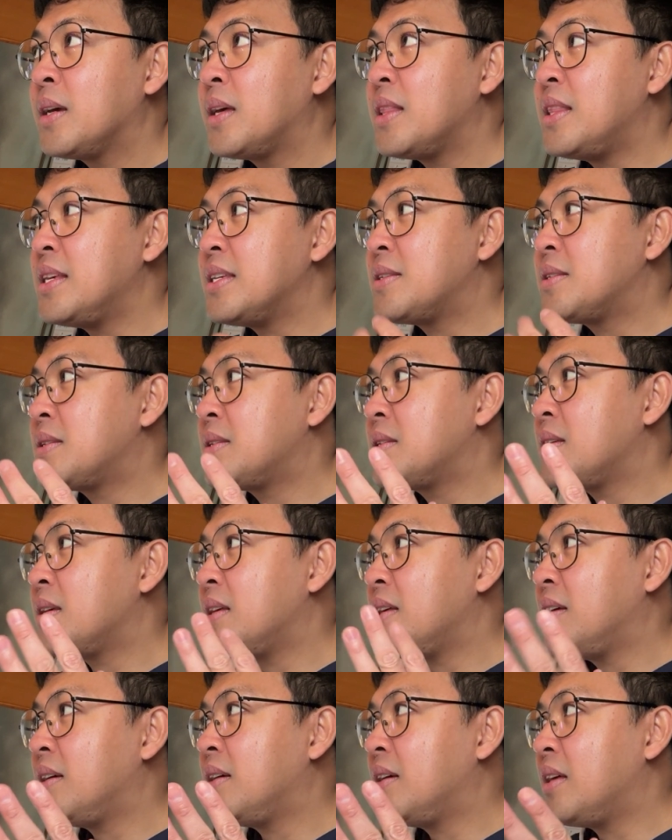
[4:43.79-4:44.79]
this
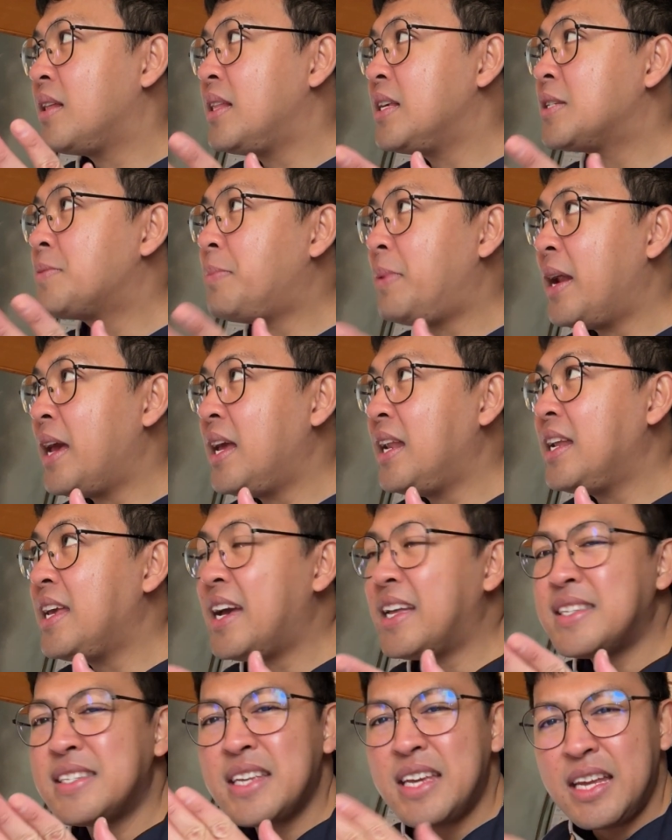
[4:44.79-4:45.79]
this plane
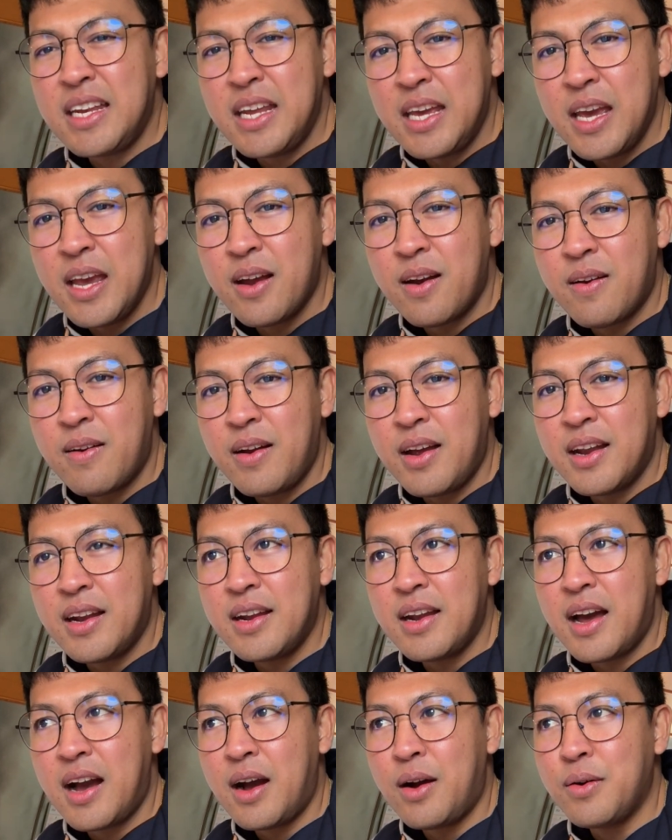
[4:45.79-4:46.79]
gets in here
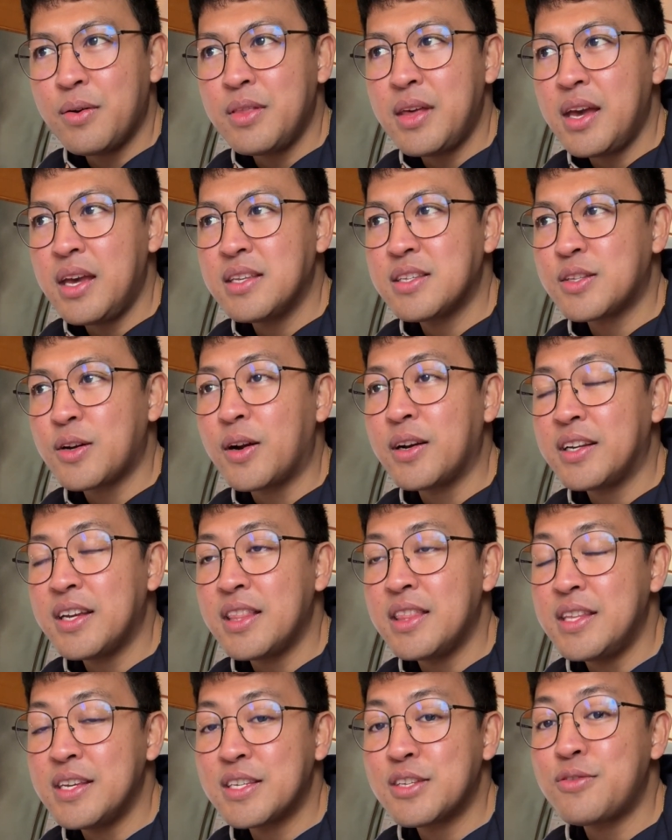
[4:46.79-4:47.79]
and how they
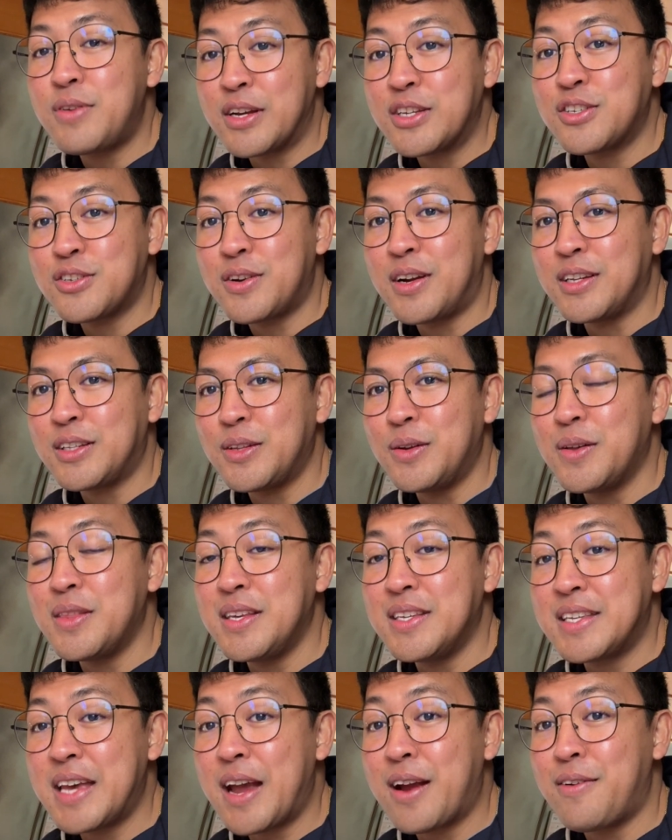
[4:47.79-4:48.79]
started this restaurant no
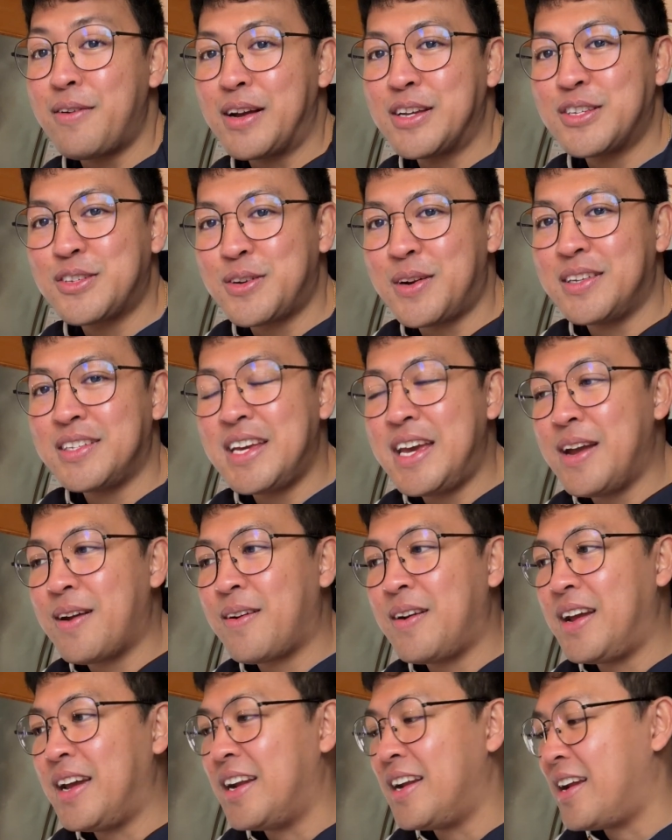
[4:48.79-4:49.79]
this air restaurant
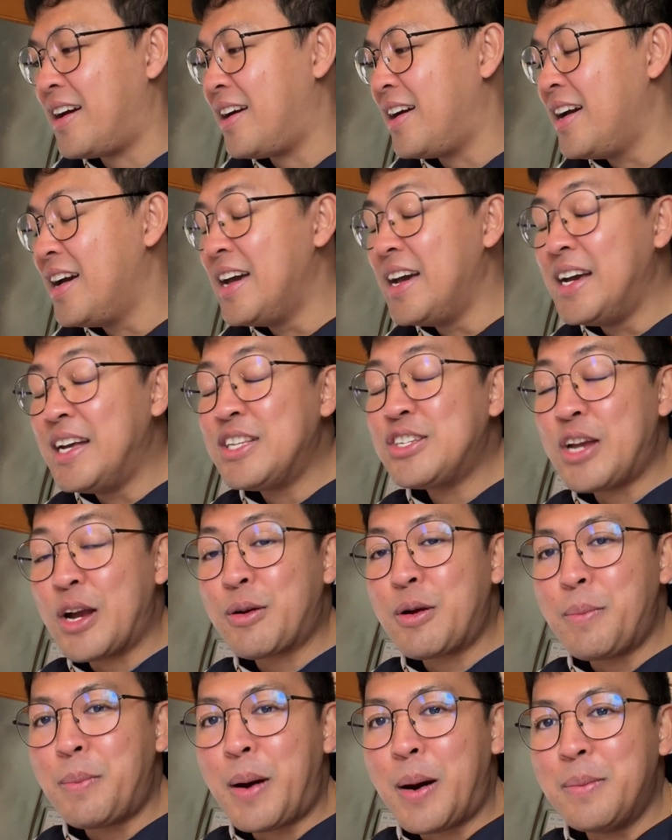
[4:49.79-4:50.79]
here in uh, czech
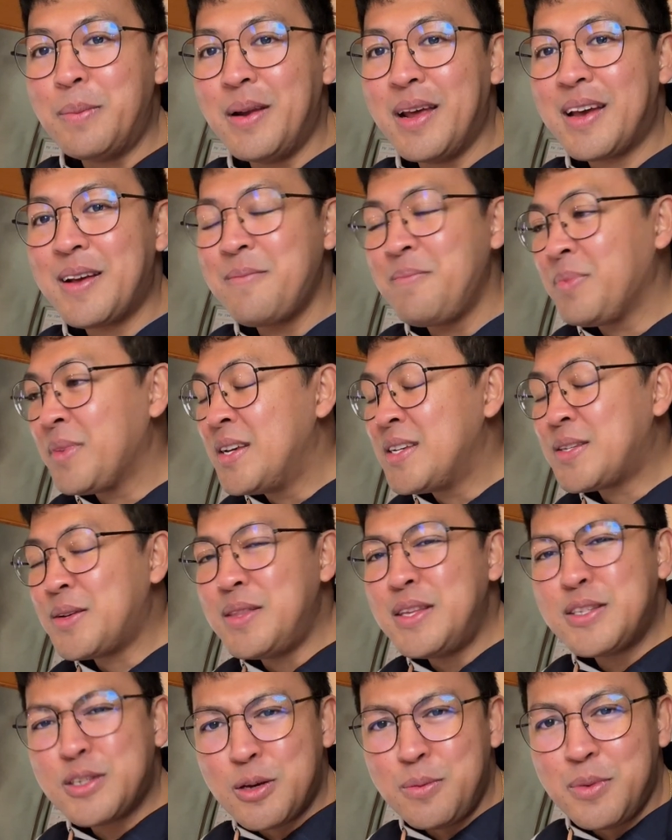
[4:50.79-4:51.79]
republic so
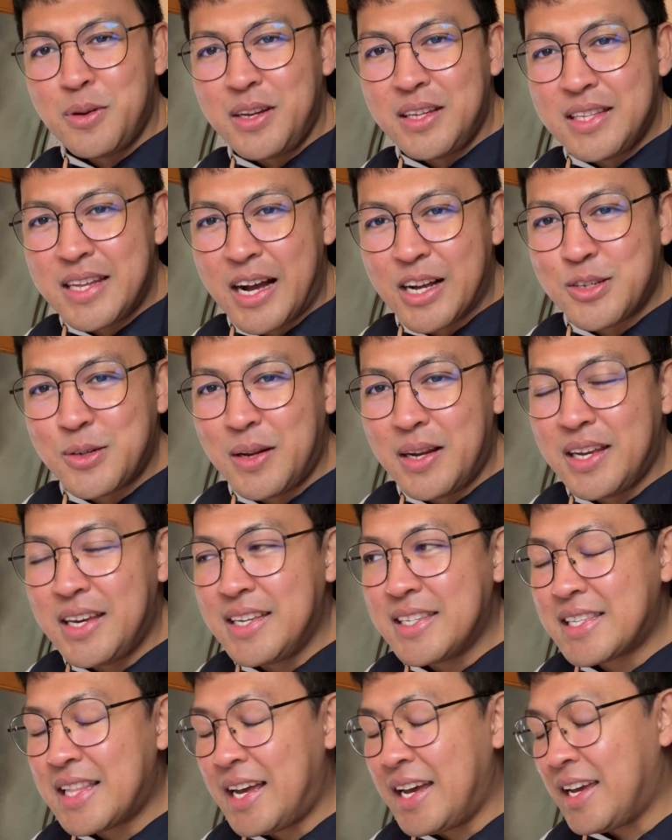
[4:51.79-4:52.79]
this community actually
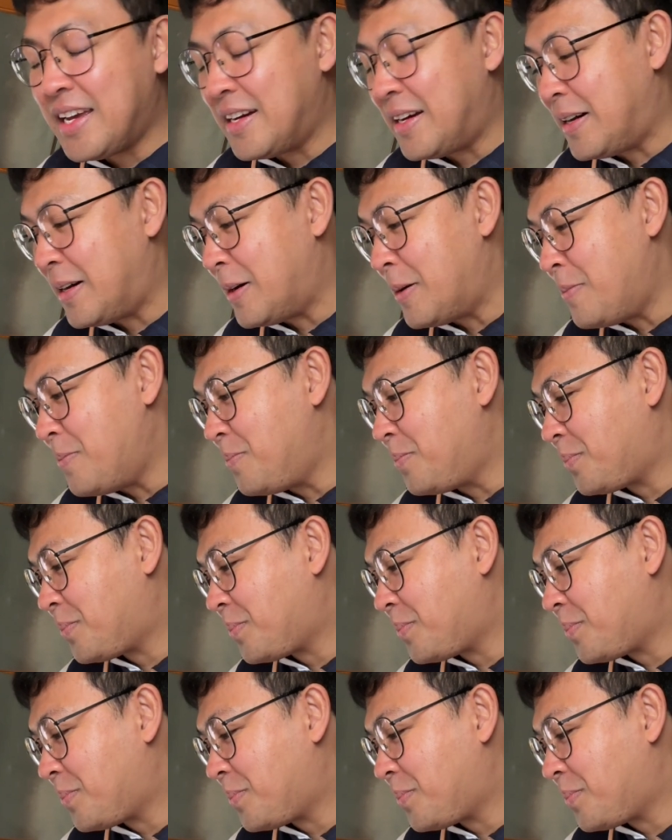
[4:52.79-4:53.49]
is like um,